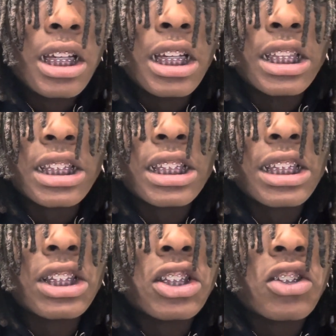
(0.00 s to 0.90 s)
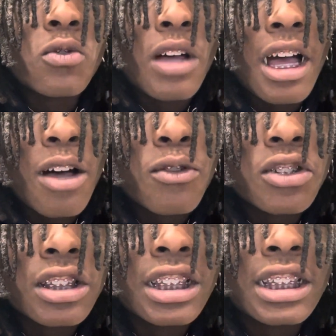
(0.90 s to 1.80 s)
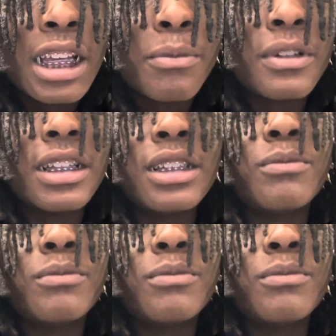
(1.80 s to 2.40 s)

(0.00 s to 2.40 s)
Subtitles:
In just under 2 hours, the Japanese